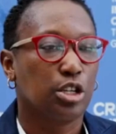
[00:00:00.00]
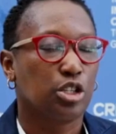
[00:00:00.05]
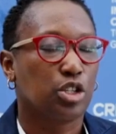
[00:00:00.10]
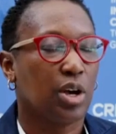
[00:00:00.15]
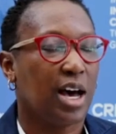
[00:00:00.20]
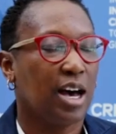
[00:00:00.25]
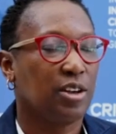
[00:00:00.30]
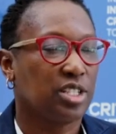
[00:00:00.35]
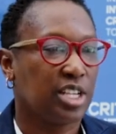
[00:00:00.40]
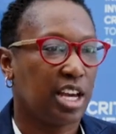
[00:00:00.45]

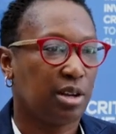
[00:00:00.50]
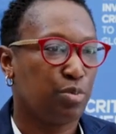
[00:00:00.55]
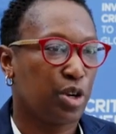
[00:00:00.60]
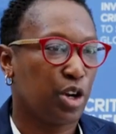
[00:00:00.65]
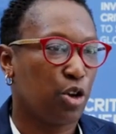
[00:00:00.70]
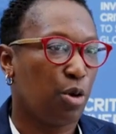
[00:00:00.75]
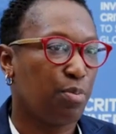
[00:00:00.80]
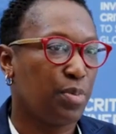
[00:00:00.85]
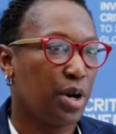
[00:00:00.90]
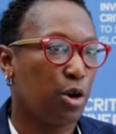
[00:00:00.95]
So outside
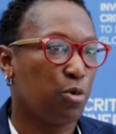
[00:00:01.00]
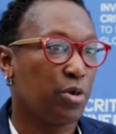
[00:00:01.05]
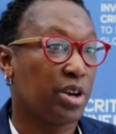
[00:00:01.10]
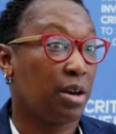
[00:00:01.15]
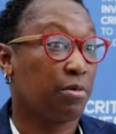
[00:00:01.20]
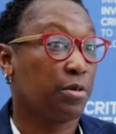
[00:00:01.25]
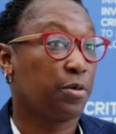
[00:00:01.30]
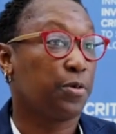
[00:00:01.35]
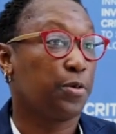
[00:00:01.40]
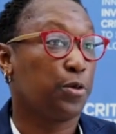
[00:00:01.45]
Mingomba, we
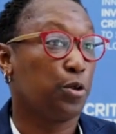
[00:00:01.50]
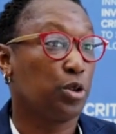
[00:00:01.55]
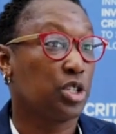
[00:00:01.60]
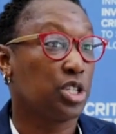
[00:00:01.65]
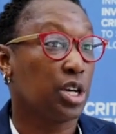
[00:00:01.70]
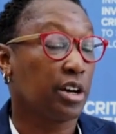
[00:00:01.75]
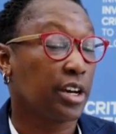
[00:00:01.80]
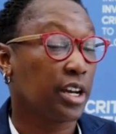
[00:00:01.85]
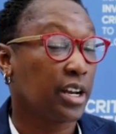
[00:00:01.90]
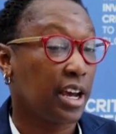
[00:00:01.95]
have a few
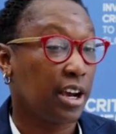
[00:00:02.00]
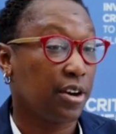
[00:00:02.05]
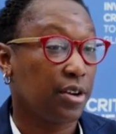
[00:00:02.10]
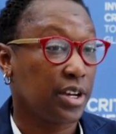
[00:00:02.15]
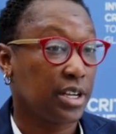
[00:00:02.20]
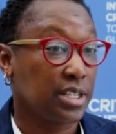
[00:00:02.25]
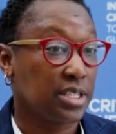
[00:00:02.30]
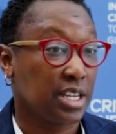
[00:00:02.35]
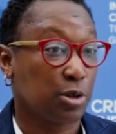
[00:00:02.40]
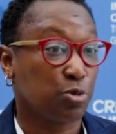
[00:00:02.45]
target
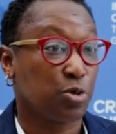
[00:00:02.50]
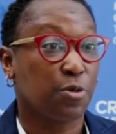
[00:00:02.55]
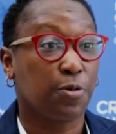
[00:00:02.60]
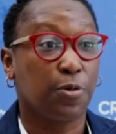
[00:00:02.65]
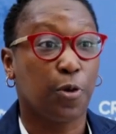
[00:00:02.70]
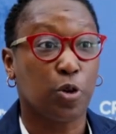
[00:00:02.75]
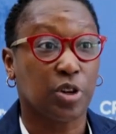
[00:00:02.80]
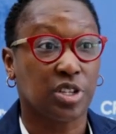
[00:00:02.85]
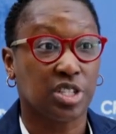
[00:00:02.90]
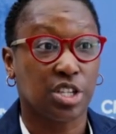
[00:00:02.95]
areas that we're
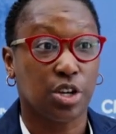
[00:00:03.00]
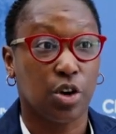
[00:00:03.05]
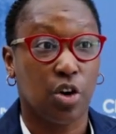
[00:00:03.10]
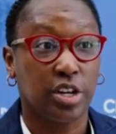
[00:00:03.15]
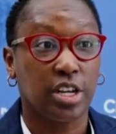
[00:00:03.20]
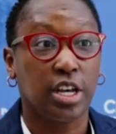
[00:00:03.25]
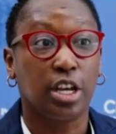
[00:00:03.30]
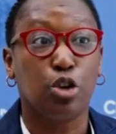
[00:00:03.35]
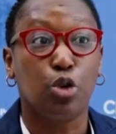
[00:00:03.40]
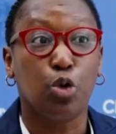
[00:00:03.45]
focusing
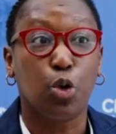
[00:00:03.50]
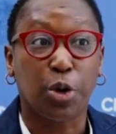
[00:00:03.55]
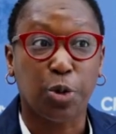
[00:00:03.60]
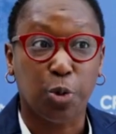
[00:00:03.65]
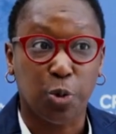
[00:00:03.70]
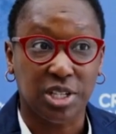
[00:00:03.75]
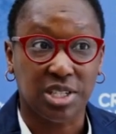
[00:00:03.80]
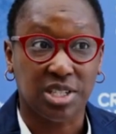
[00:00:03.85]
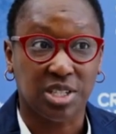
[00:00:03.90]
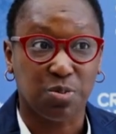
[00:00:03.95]
on in
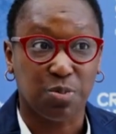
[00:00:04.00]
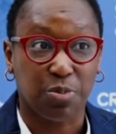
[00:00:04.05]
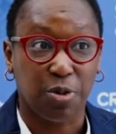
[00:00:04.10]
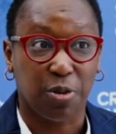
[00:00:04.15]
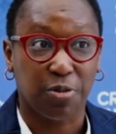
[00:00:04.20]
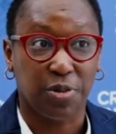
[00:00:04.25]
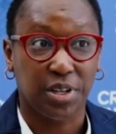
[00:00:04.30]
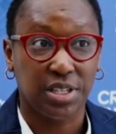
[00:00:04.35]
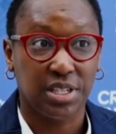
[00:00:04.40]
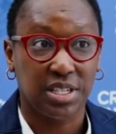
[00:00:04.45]
northwestern
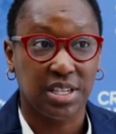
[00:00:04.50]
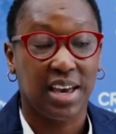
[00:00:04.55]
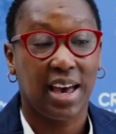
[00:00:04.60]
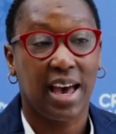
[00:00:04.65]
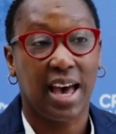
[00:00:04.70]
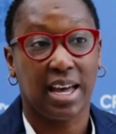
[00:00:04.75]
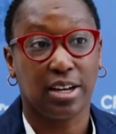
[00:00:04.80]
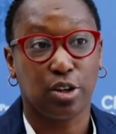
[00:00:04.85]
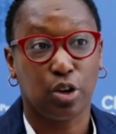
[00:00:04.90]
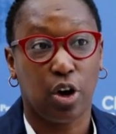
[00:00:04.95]
province
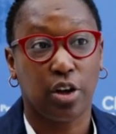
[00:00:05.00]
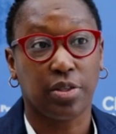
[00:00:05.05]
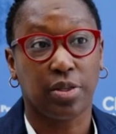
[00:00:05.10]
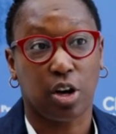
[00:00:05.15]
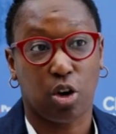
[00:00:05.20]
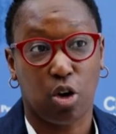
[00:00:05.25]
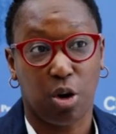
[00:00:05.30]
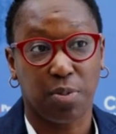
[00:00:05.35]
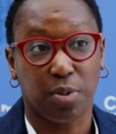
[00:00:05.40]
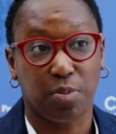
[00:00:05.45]
and on
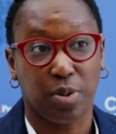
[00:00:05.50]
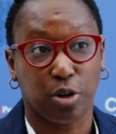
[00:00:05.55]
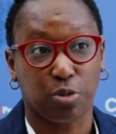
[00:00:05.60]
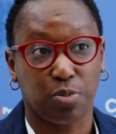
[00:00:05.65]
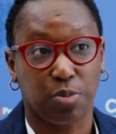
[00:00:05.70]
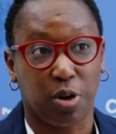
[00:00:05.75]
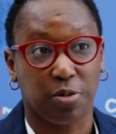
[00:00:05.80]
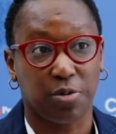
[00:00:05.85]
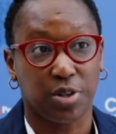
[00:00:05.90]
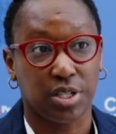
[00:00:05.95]
the
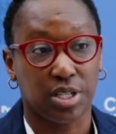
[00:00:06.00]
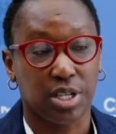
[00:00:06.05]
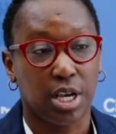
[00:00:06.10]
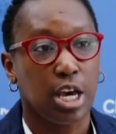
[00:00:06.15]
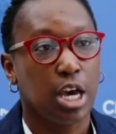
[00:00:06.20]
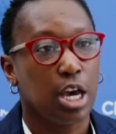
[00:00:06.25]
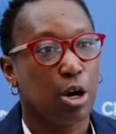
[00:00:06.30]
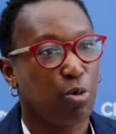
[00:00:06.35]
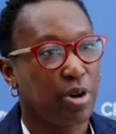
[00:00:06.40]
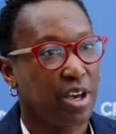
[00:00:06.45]
Copperbelt province.
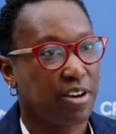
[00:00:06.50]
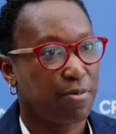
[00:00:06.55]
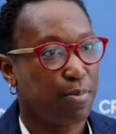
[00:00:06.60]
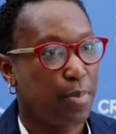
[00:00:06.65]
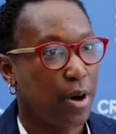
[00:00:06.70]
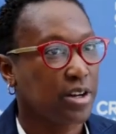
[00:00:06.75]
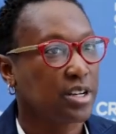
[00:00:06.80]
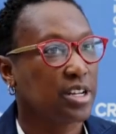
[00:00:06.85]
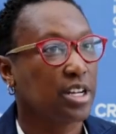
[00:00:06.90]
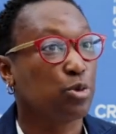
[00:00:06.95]
We have
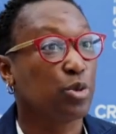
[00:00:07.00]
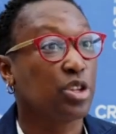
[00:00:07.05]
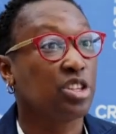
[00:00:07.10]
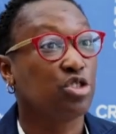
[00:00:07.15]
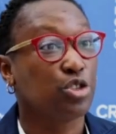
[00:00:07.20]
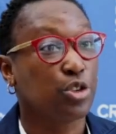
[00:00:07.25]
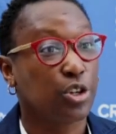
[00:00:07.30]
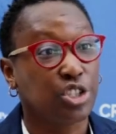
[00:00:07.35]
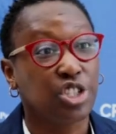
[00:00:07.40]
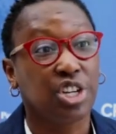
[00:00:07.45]
partnered with
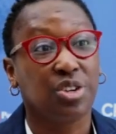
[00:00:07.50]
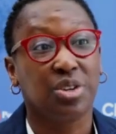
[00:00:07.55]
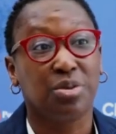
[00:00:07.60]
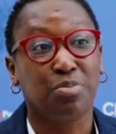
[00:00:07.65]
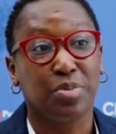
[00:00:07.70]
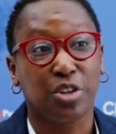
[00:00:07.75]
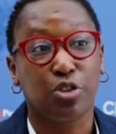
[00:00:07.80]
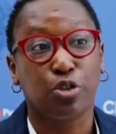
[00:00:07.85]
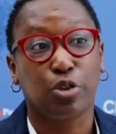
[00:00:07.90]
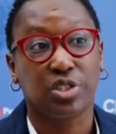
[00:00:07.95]
Tertiary
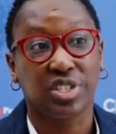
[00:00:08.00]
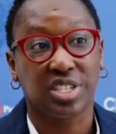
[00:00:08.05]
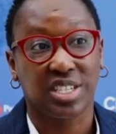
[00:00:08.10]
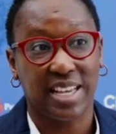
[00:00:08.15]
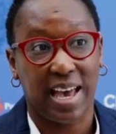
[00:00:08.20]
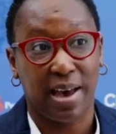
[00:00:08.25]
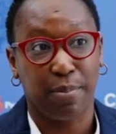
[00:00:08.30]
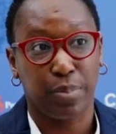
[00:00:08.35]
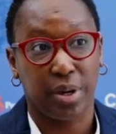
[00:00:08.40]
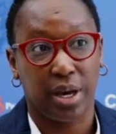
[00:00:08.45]
Minerals
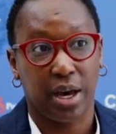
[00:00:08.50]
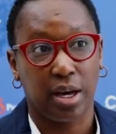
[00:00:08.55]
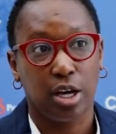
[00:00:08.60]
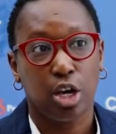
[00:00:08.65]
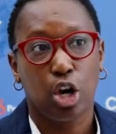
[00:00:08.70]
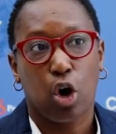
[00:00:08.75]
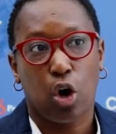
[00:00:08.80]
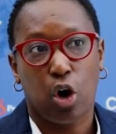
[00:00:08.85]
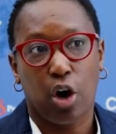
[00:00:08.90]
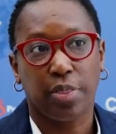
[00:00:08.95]
Zambia
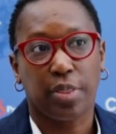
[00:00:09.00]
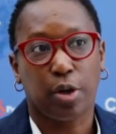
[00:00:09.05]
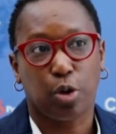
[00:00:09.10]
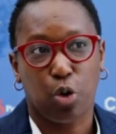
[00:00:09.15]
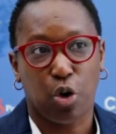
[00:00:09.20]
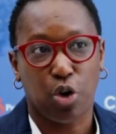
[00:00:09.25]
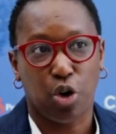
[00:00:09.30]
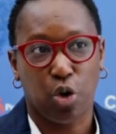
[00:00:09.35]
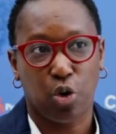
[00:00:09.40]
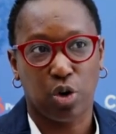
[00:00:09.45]
on the
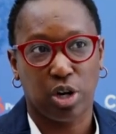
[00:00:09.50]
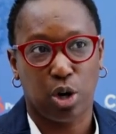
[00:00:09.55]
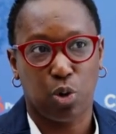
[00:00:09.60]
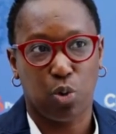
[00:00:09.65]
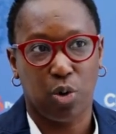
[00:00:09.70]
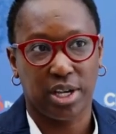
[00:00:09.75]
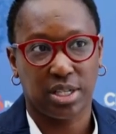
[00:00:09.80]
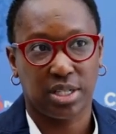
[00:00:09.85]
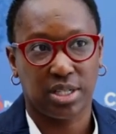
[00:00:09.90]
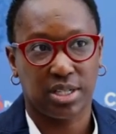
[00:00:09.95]

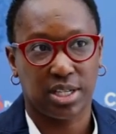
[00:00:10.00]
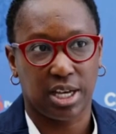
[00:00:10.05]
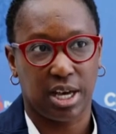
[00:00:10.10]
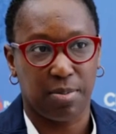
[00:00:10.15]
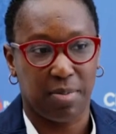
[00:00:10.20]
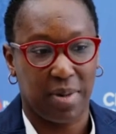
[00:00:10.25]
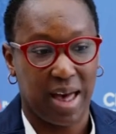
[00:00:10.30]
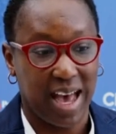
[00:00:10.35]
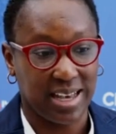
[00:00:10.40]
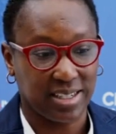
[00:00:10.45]
Konkola West
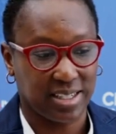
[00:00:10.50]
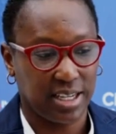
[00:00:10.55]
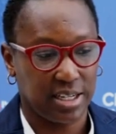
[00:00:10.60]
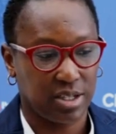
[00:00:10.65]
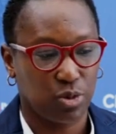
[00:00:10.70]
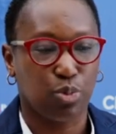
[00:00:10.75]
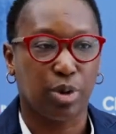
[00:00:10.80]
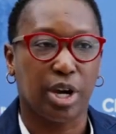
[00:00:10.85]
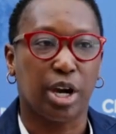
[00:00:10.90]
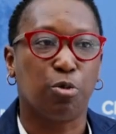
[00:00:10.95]
um,
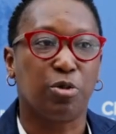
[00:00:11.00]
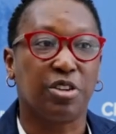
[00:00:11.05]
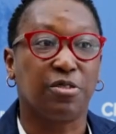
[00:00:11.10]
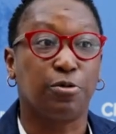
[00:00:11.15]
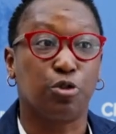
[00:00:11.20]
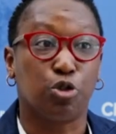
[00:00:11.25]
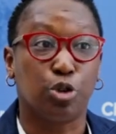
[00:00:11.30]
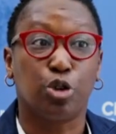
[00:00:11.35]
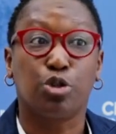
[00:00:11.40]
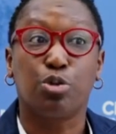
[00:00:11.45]
asset, where
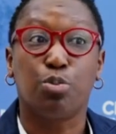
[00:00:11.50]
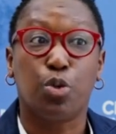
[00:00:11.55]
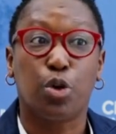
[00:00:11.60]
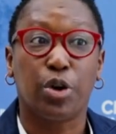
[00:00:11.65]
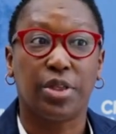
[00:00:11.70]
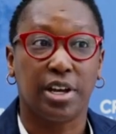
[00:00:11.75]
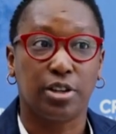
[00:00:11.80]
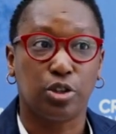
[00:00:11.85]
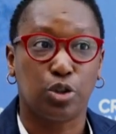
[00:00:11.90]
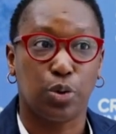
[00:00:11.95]
we've drilled
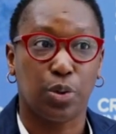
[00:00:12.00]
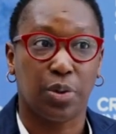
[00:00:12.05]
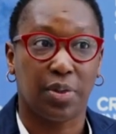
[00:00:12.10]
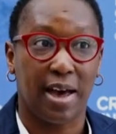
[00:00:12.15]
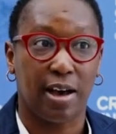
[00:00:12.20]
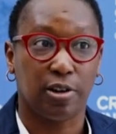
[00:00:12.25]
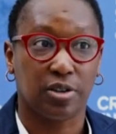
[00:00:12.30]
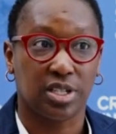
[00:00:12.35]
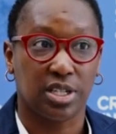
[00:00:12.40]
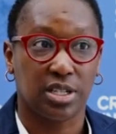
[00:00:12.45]
more than
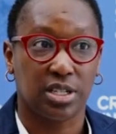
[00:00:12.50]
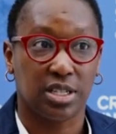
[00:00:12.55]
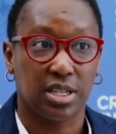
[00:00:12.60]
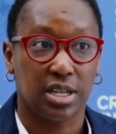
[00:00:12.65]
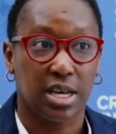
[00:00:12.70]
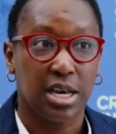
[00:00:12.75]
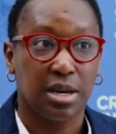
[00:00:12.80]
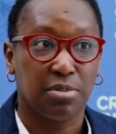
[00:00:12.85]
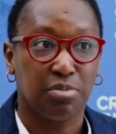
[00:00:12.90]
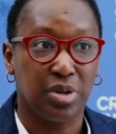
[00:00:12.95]

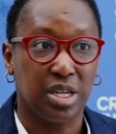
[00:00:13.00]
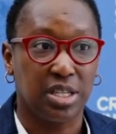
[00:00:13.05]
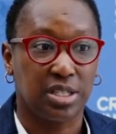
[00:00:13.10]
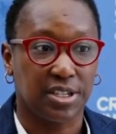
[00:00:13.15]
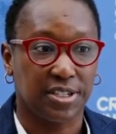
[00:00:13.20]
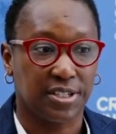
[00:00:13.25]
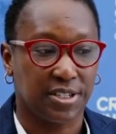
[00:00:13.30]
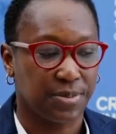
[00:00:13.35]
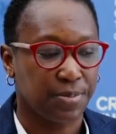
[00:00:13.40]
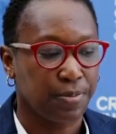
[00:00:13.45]
2,000
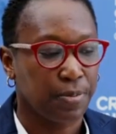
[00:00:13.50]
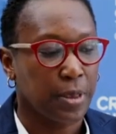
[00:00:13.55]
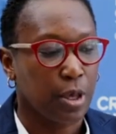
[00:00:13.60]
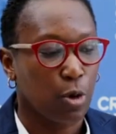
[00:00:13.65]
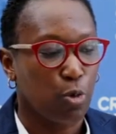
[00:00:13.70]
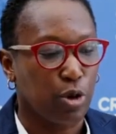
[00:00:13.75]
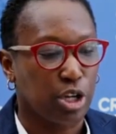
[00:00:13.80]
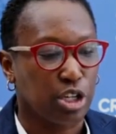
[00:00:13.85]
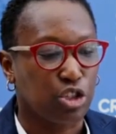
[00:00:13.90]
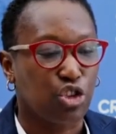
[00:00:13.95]
meters.
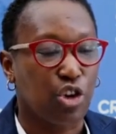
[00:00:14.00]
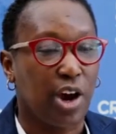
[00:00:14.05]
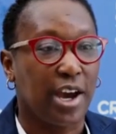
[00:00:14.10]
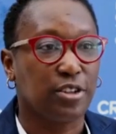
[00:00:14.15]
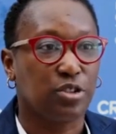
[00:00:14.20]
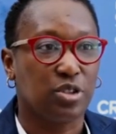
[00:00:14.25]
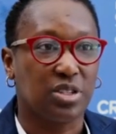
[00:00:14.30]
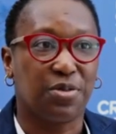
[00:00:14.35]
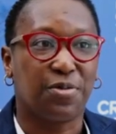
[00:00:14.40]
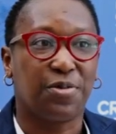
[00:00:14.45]
We're
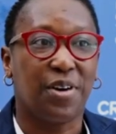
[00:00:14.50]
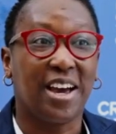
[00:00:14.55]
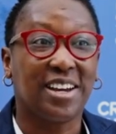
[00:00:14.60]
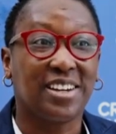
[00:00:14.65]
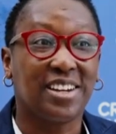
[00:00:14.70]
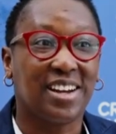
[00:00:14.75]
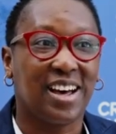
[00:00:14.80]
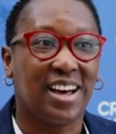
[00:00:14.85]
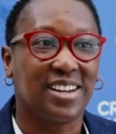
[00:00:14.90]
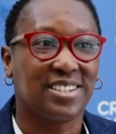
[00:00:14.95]
trying to
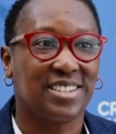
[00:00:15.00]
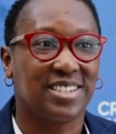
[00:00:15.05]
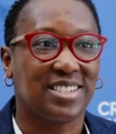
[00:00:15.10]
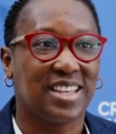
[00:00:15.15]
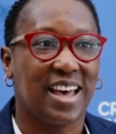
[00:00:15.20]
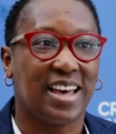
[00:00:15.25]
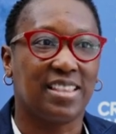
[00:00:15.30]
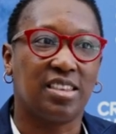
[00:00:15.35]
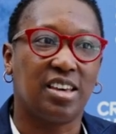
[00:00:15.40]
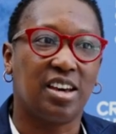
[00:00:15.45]
define and
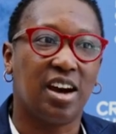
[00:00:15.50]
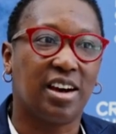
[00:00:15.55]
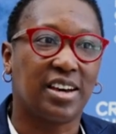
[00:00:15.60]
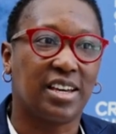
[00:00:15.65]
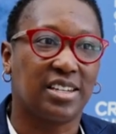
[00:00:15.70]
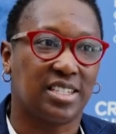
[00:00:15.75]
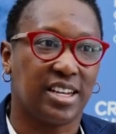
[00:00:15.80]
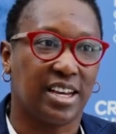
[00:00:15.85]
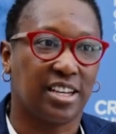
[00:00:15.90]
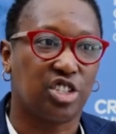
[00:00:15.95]
understand the
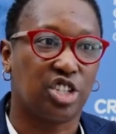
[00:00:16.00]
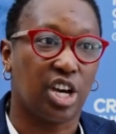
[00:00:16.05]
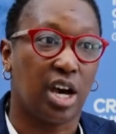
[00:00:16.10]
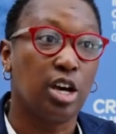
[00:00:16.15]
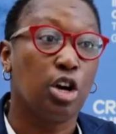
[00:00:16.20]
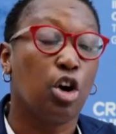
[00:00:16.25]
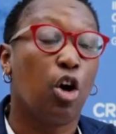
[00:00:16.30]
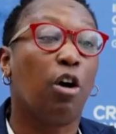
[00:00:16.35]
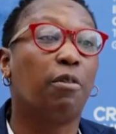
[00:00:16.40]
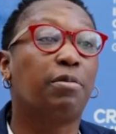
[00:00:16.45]
architecture
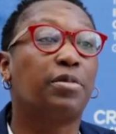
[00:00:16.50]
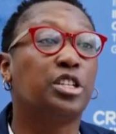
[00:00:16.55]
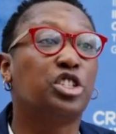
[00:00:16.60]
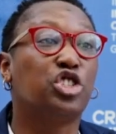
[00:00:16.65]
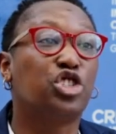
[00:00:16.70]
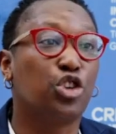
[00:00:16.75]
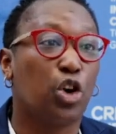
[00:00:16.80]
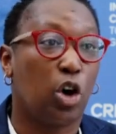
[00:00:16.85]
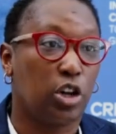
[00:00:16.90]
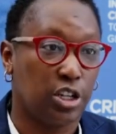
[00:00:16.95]
of the
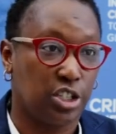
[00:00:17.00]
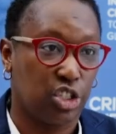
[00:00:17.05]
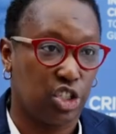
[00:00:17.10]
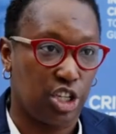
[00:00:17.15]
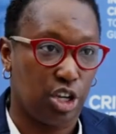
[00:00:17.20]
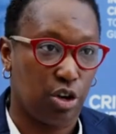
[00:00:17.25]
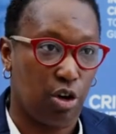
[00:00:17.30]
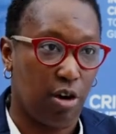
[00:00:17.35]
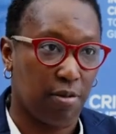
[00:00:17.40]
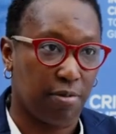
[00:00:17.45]

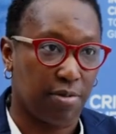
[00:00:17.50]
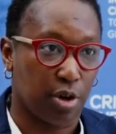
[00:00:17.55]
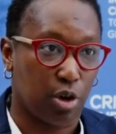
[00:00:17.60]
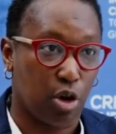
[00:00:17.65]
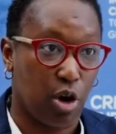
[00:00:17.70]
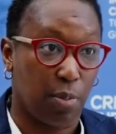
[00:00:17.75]
geology of the